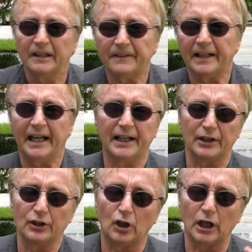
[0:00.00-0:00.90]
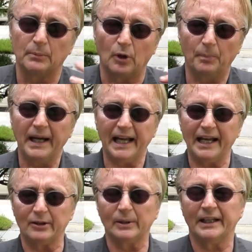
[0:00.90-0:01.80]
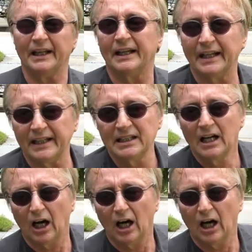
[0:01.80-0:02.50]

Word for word: If it had a normal battery in it,